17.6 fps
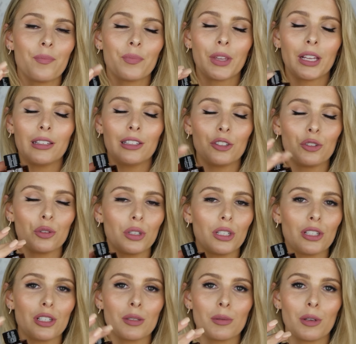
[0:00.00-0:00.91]
It
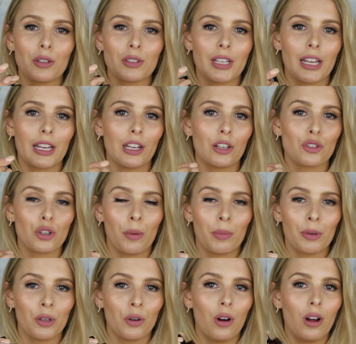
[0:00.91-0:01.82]
literally just smells like a
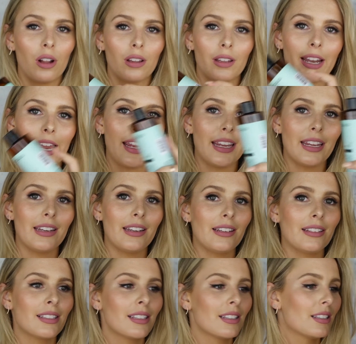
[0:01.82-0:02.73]
tropical holiday. It
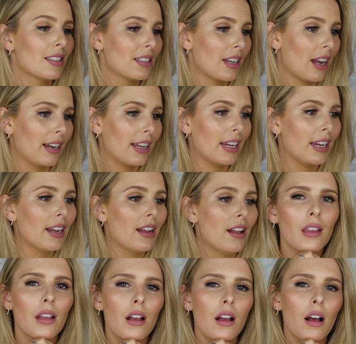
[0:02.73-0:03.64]
is stunning.
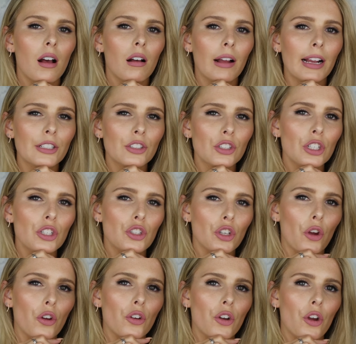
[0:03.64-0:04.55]
I actually
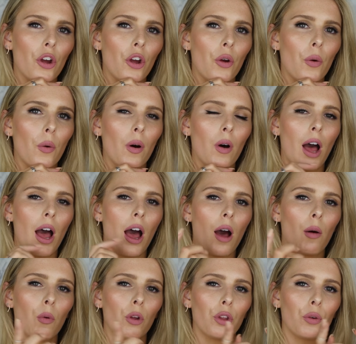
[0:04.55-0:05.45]
don't know
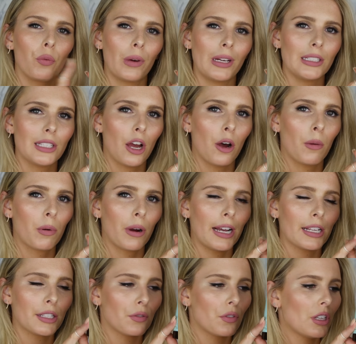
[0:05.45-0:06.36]
what the retail
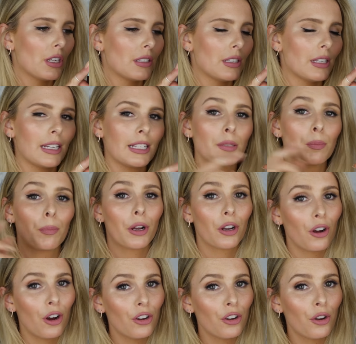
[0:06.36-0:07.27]
price for this is,
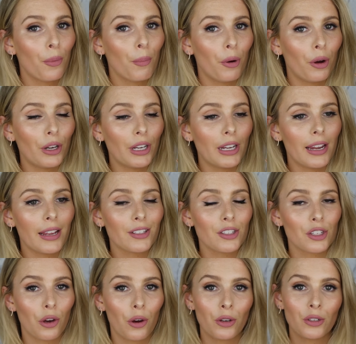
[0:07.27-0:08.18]
but Cotton On Body,
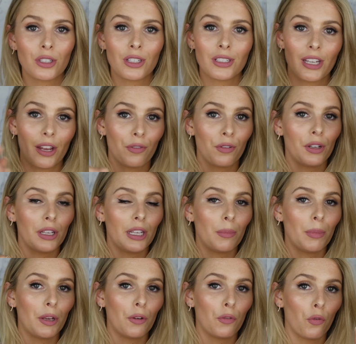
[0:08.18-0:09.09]
it's going to definitely
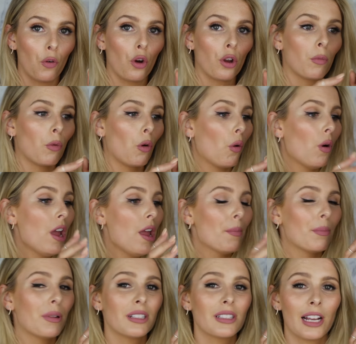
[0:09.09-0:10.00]
be affordable,
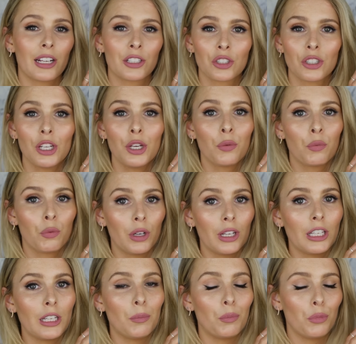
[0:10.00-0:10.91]
but it's actually a
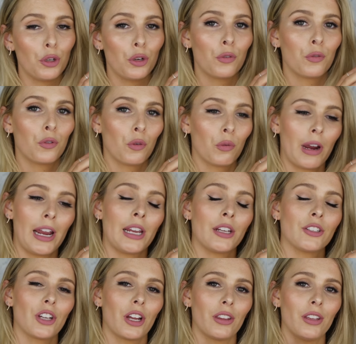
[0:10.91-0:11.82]
really beautiful
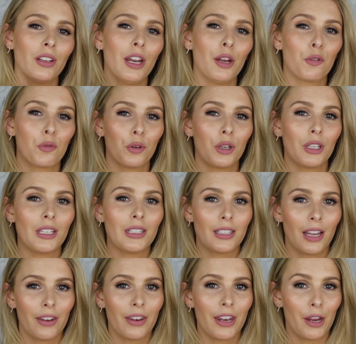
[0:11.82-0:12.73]
range. I think they've really
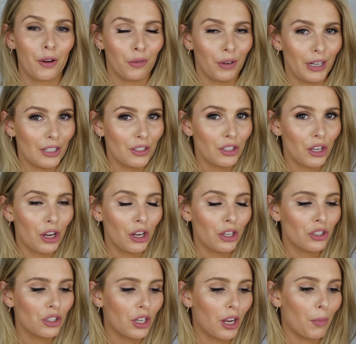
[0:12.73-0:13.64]
done their
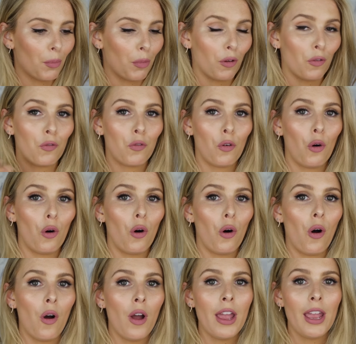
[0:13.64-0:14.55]
research before